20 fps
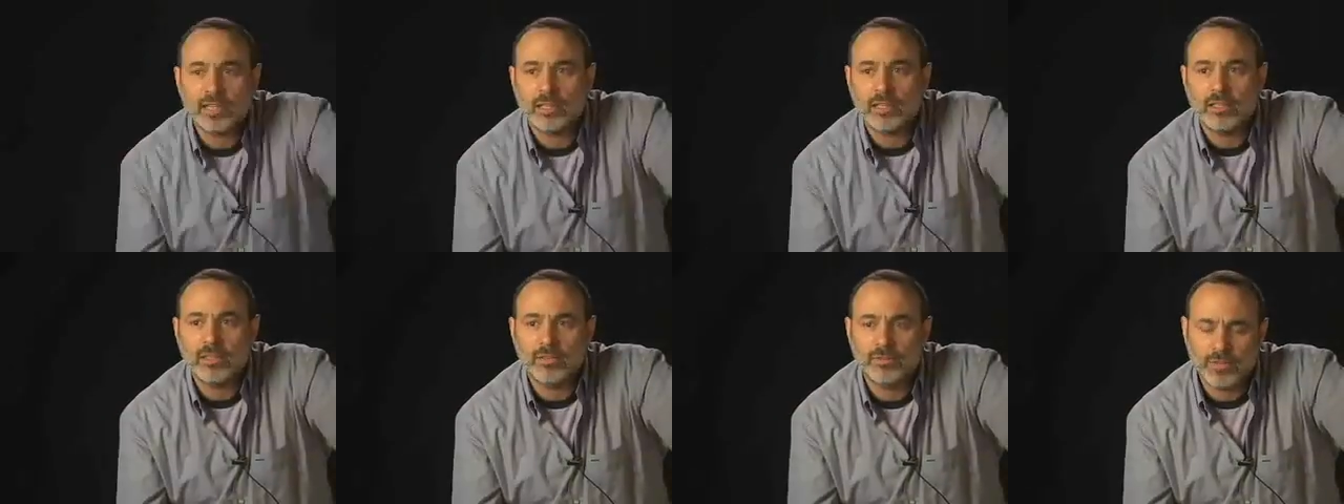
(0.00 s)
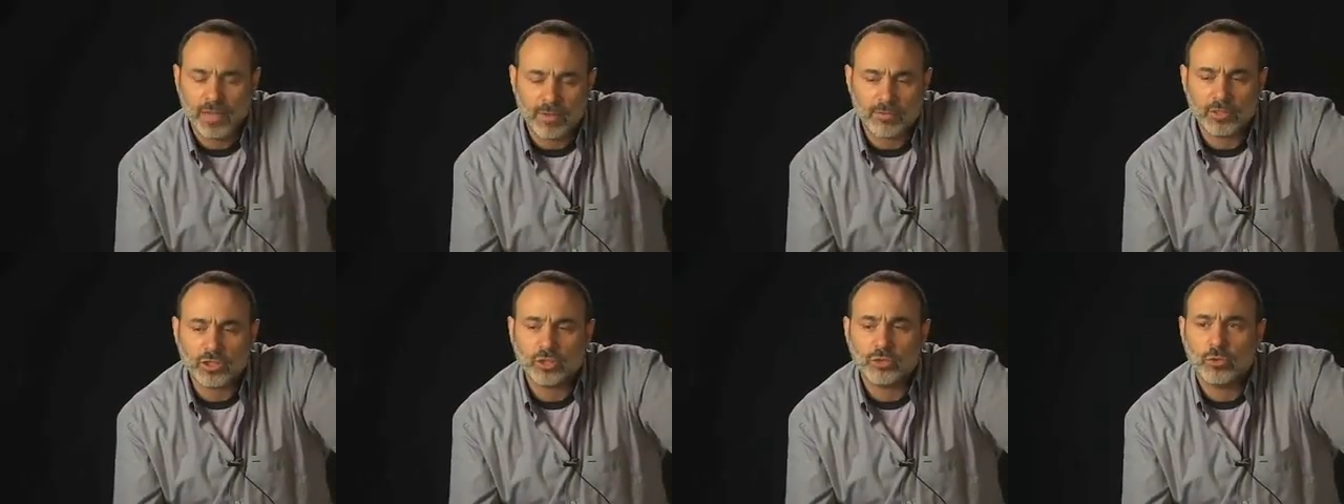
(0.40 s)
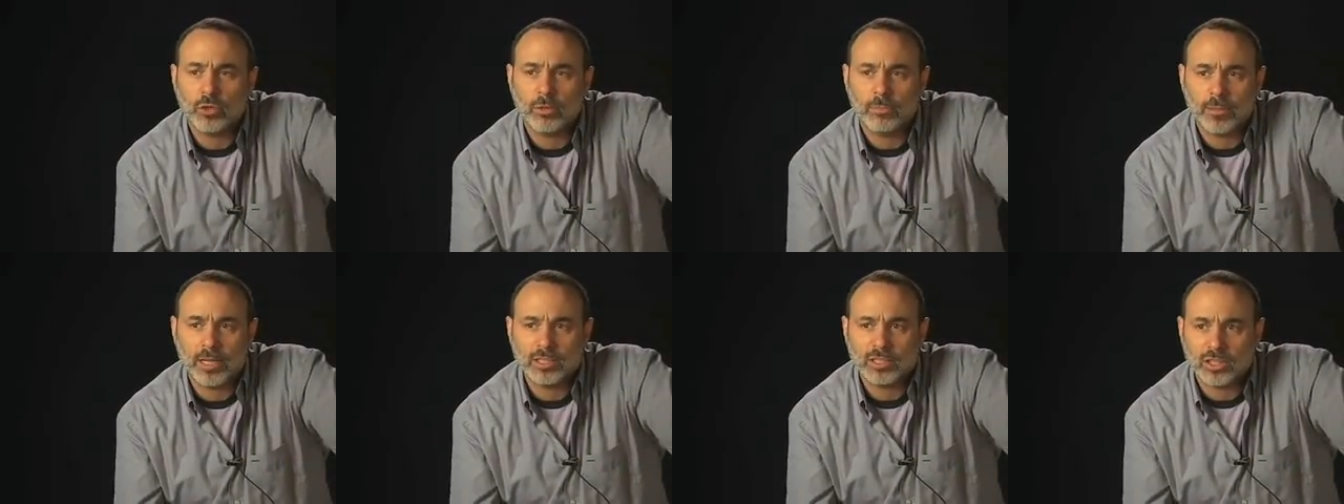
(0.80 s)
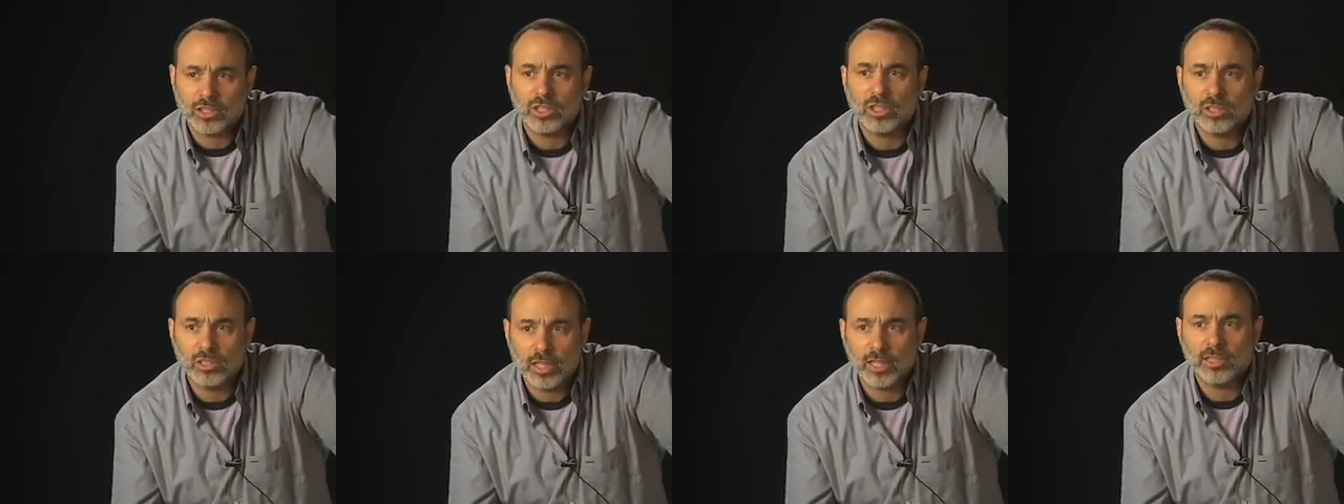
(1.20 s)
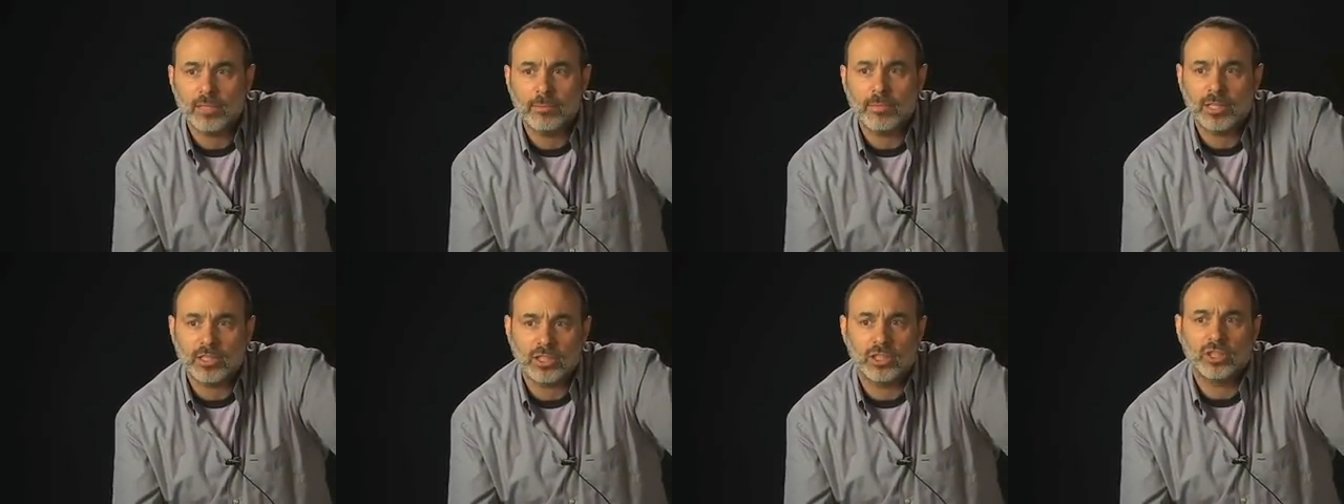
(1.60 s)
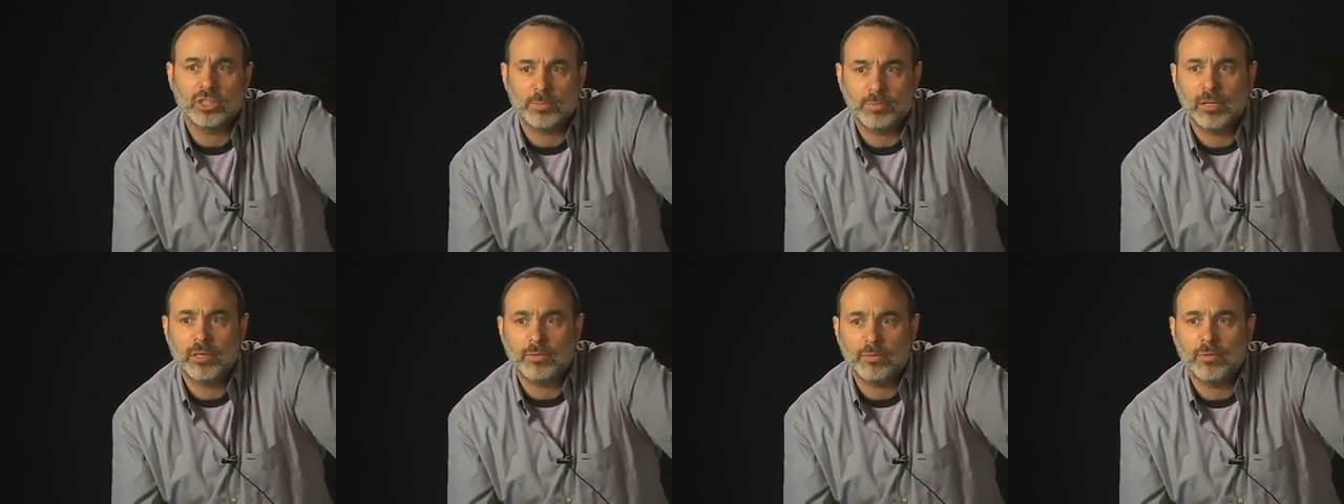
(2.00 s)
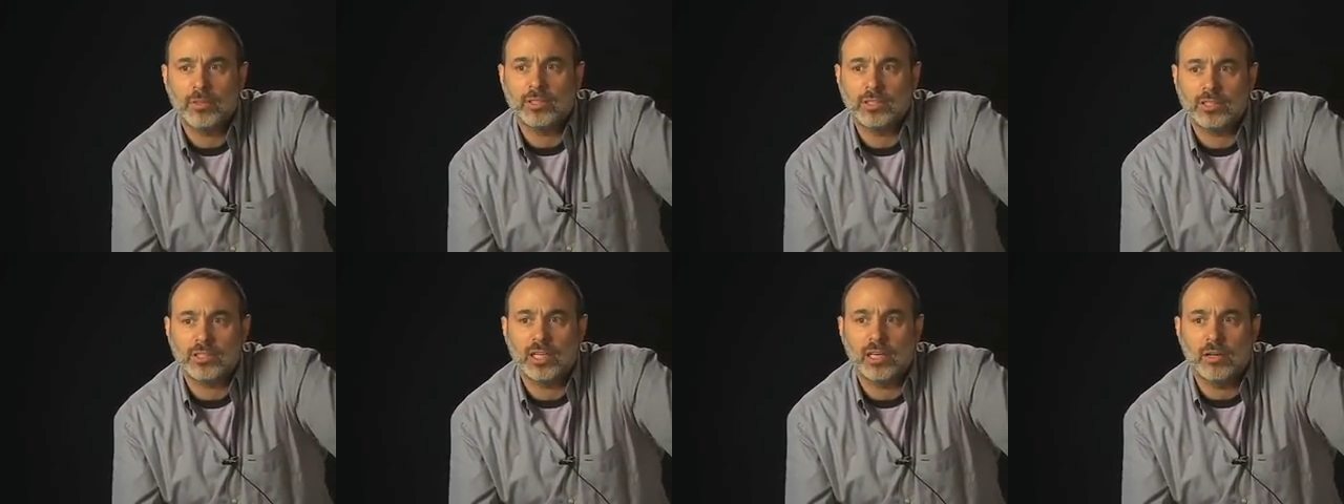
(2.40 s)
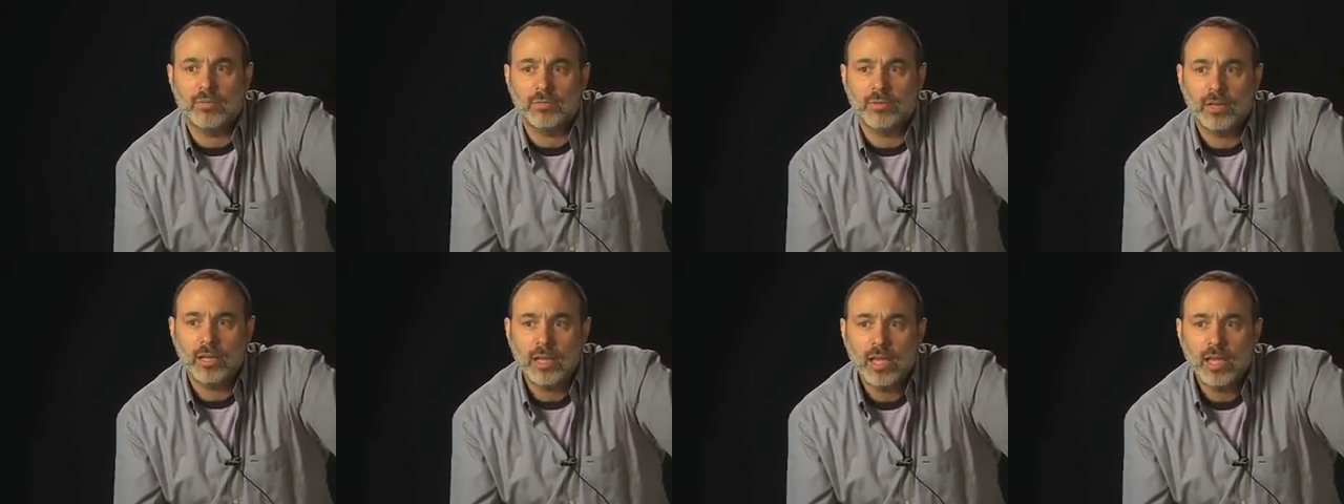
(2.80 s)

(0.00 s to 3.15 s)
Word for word: If you have a strong message, let the message speak for itself.